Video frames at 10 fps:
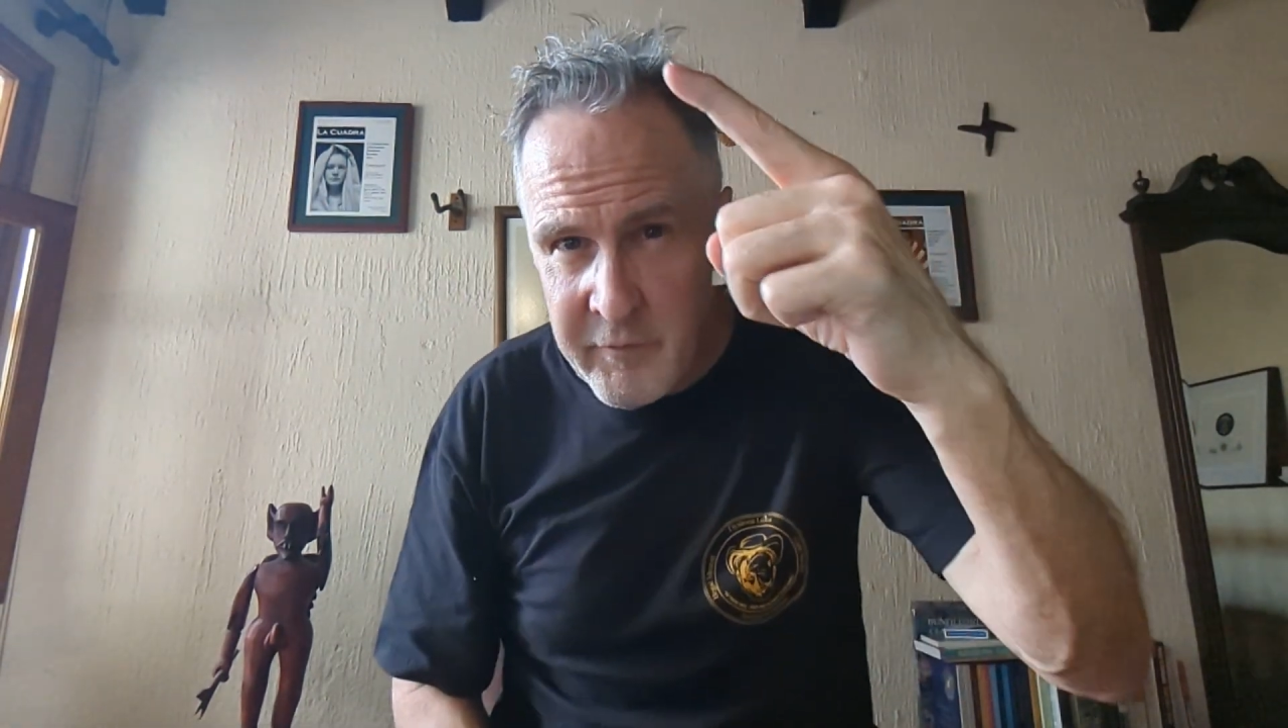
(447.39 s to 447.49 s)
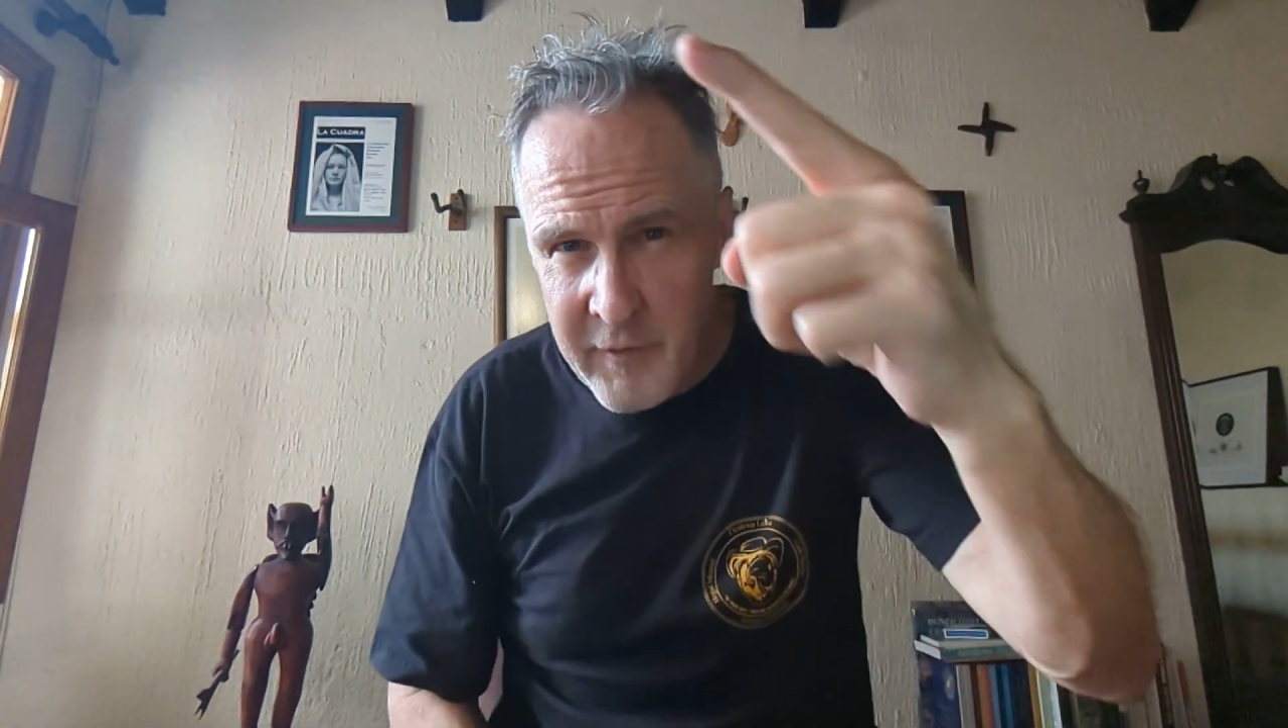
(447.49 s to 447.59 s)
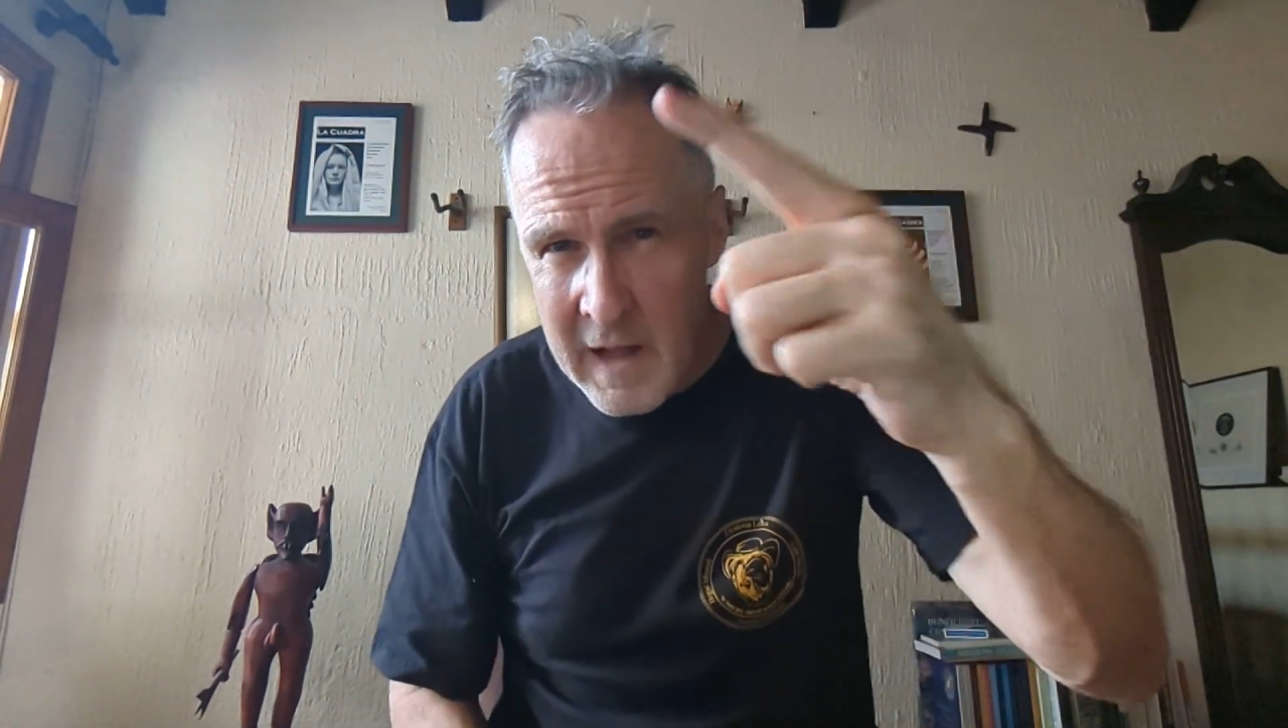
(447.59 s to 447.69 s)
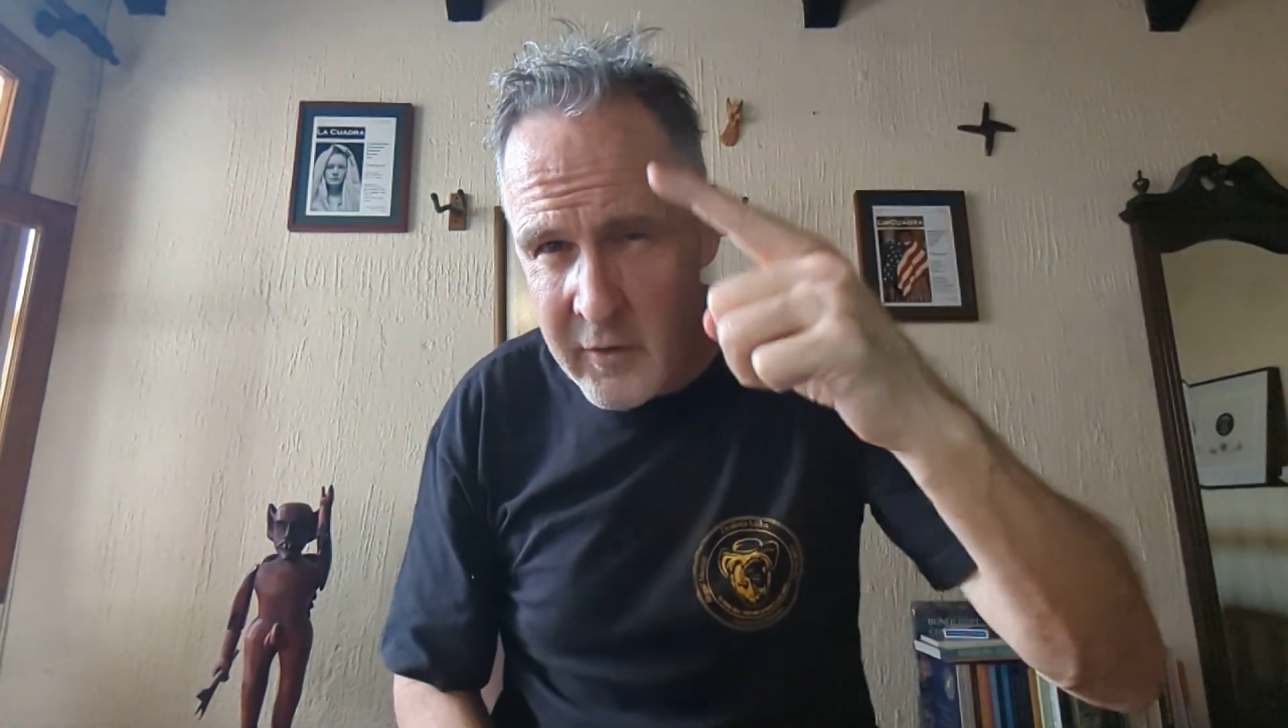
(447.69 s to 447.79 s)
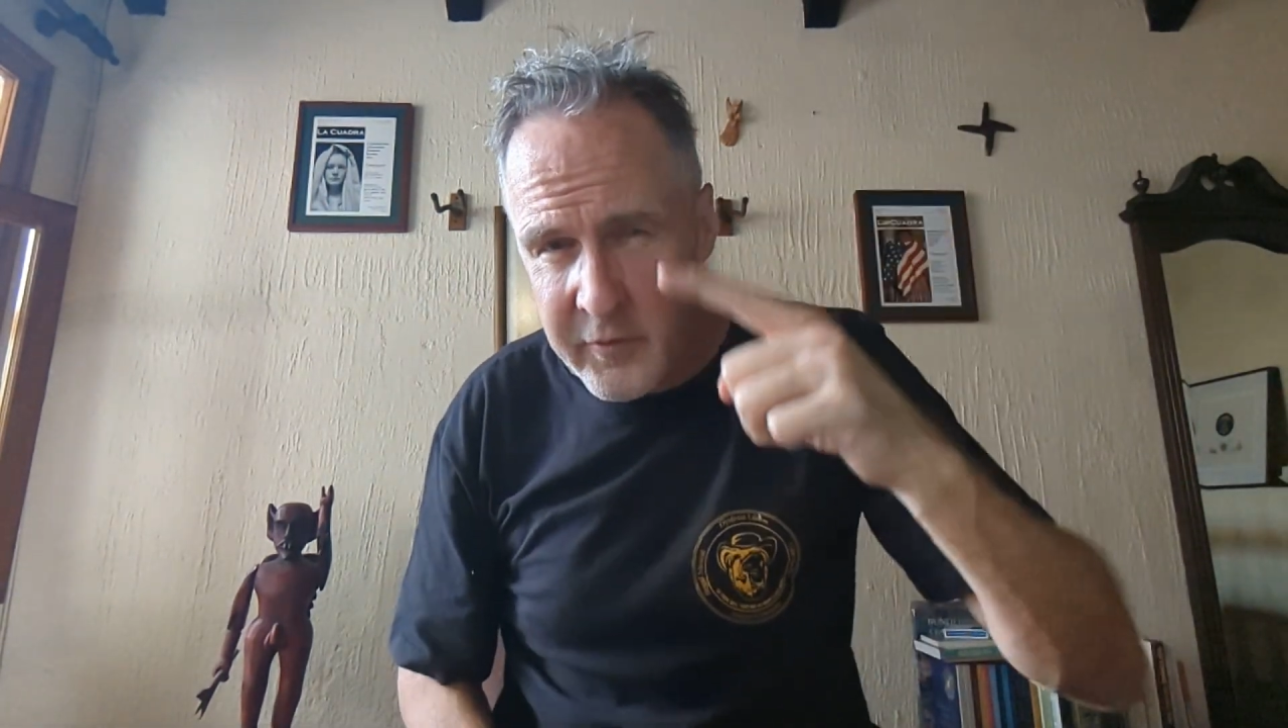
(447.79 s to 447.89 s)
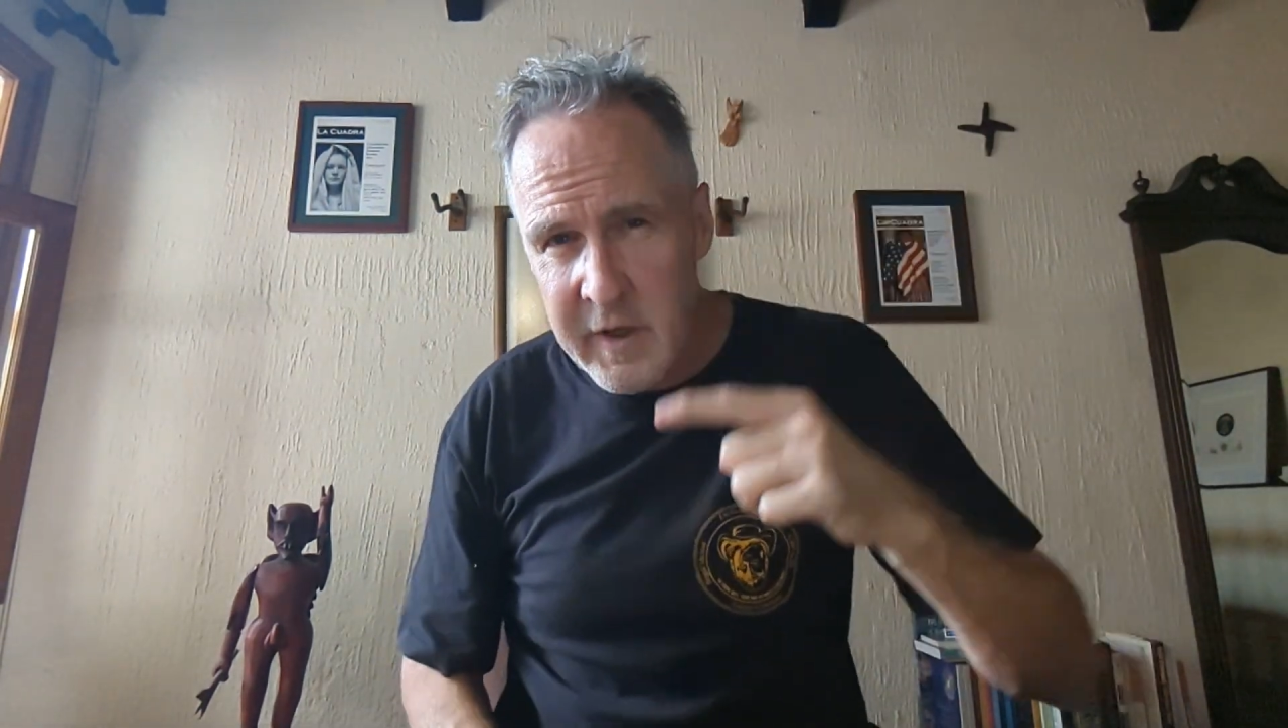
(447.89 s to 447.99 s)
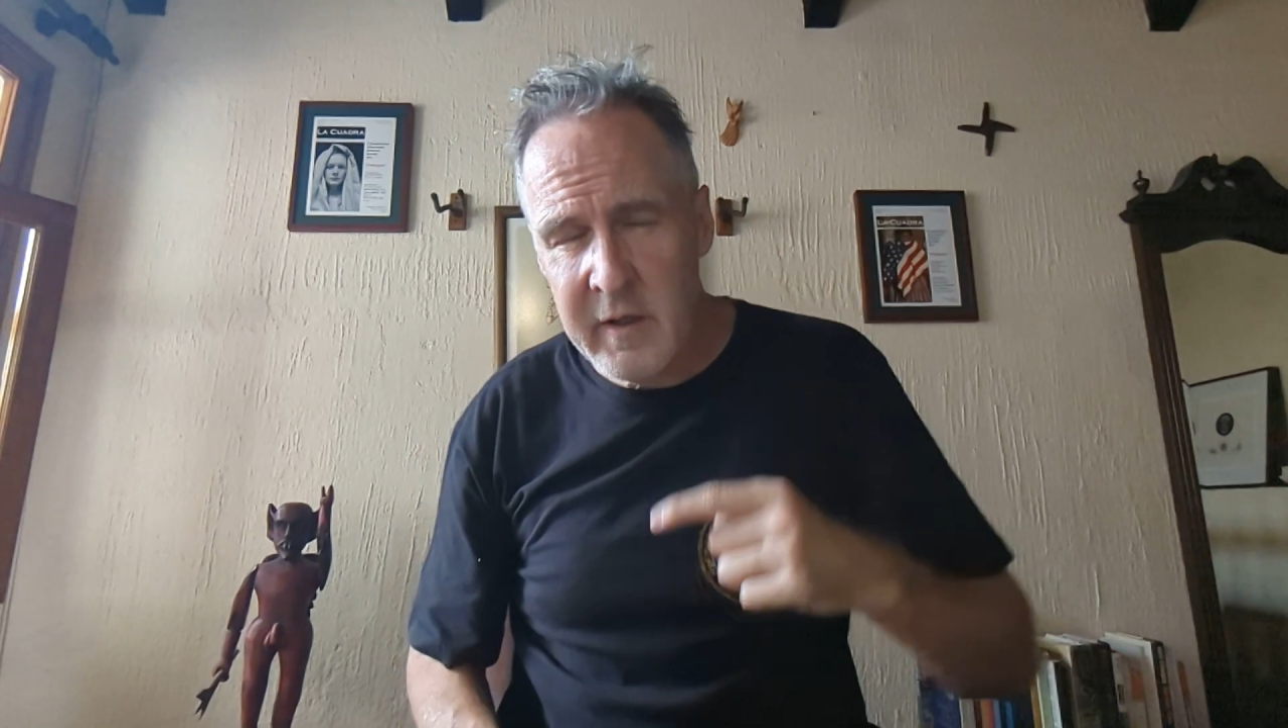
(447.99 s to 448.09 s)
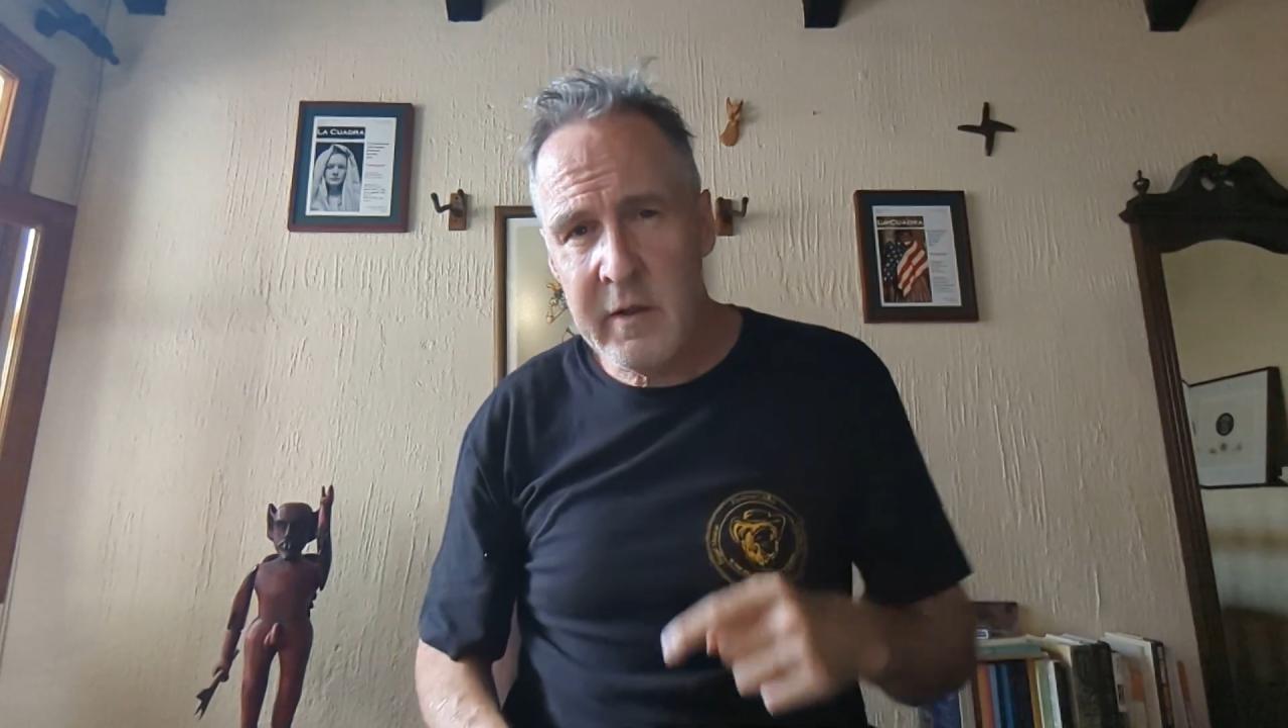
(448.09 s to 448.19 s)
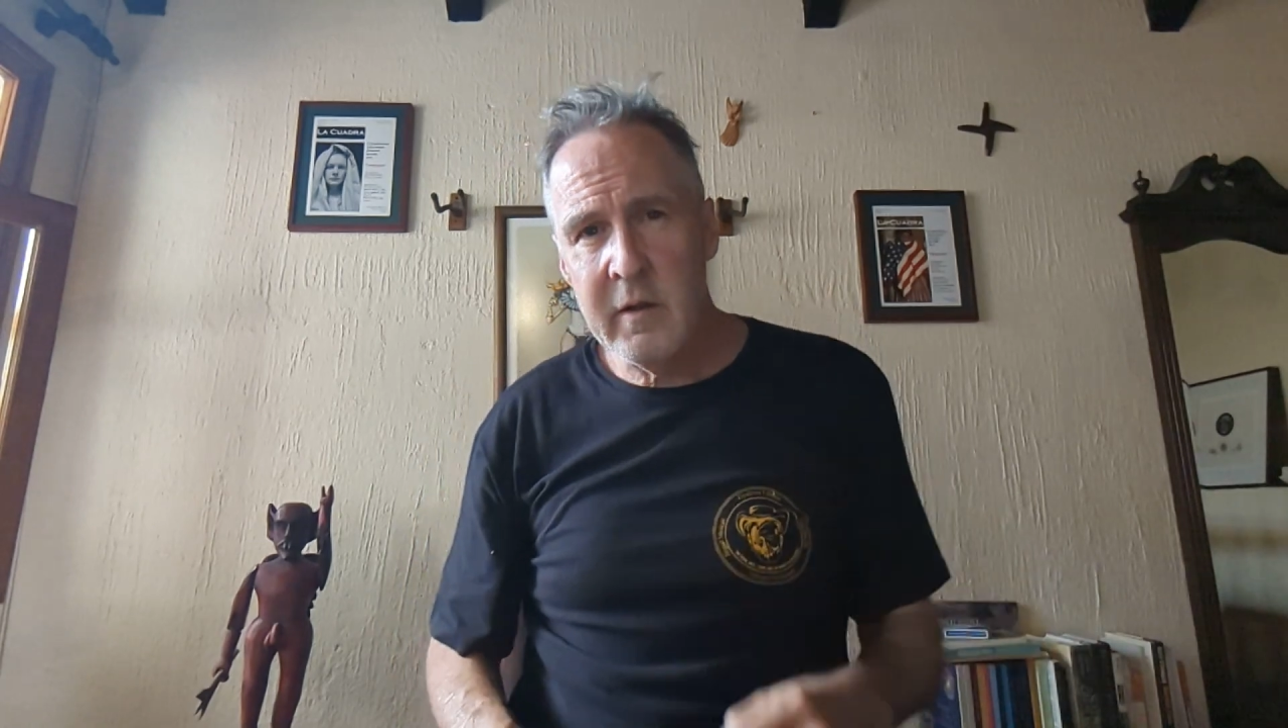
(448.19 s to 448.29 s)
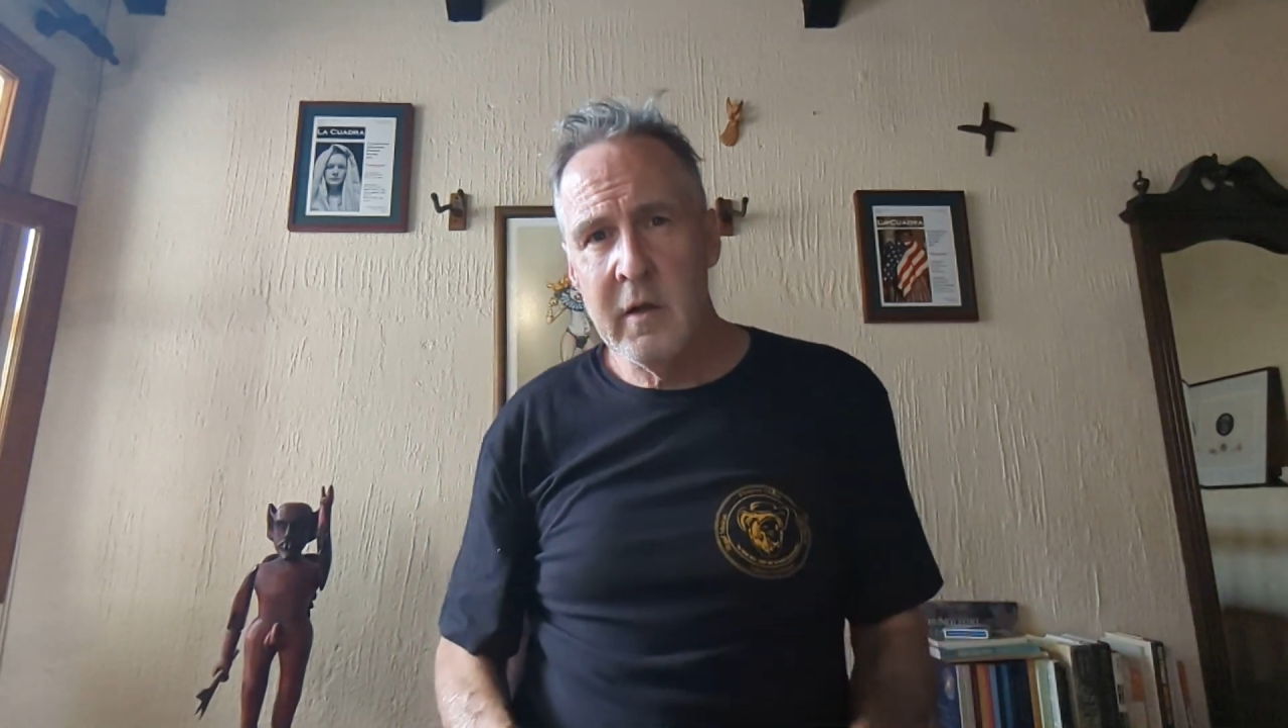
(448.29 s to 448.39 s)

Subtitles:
followed it,